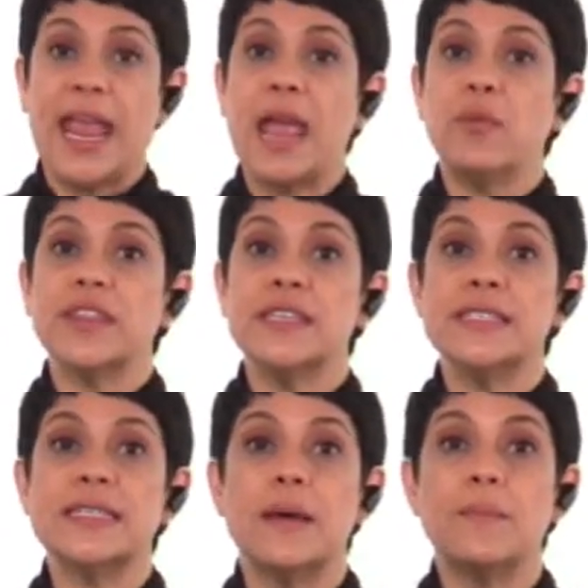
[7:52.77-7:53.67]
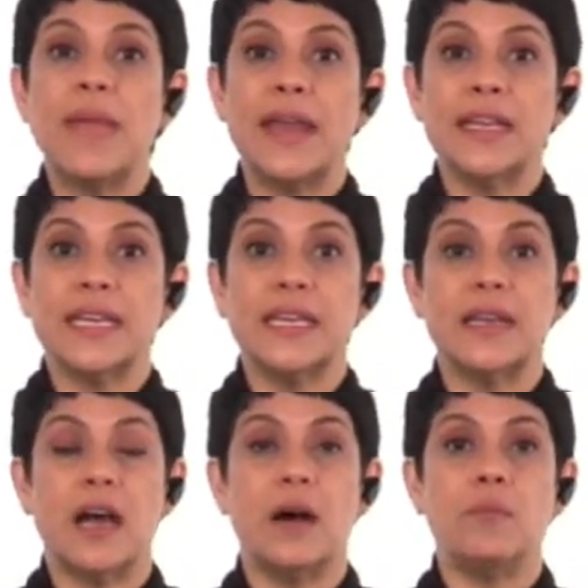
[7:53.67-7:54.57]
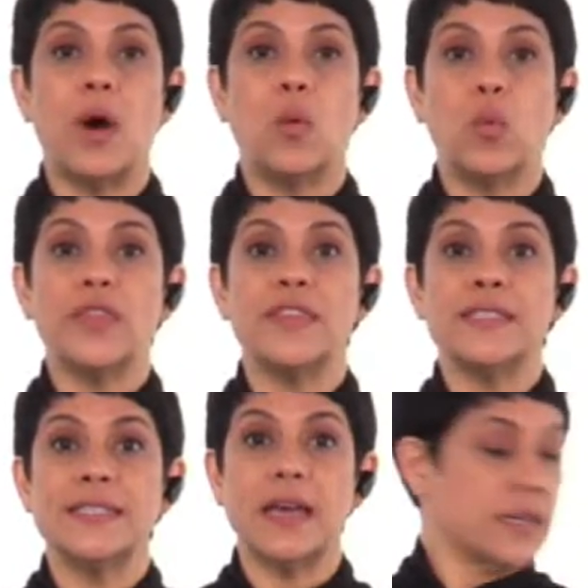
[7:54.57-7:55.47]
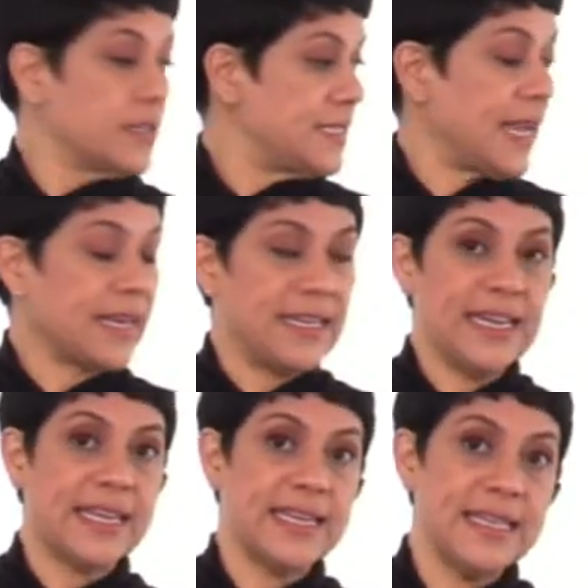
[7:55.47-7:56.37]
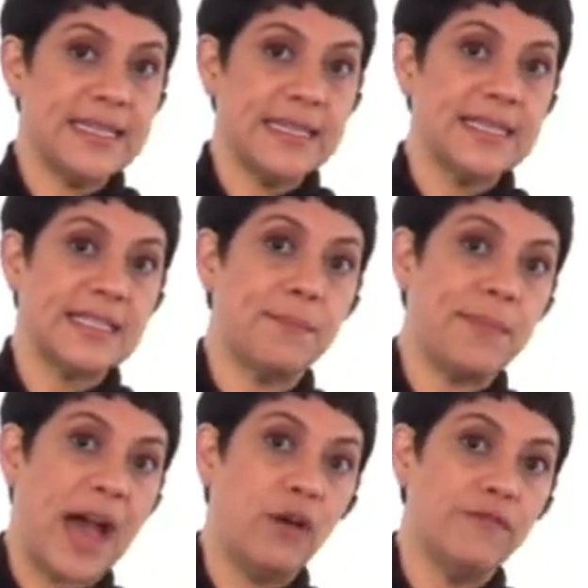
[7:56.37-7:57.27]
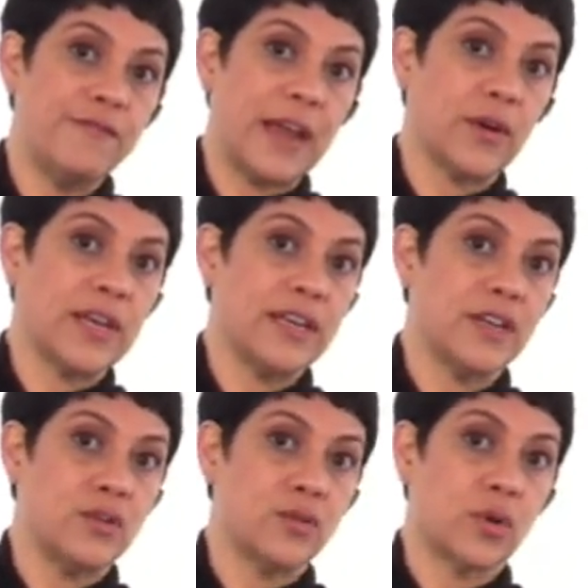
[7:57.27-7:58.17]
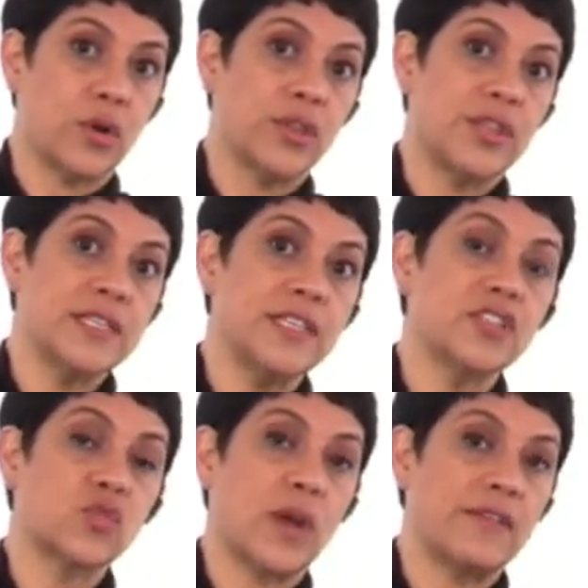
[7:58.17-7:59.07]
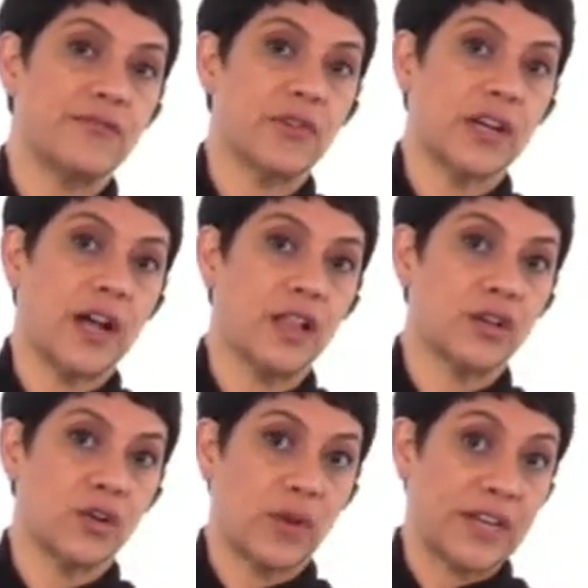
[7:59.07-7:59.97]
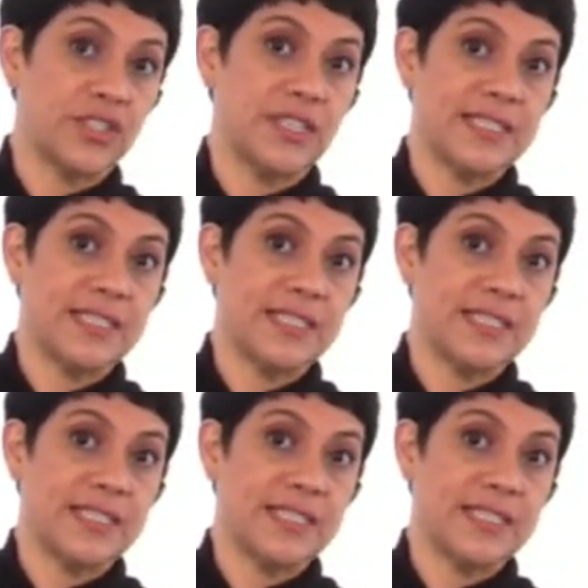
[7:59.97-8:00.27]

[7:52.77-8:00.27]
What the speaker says: And what this mannequin, what this technique is, it's about varying a new growth. This is great for a color correction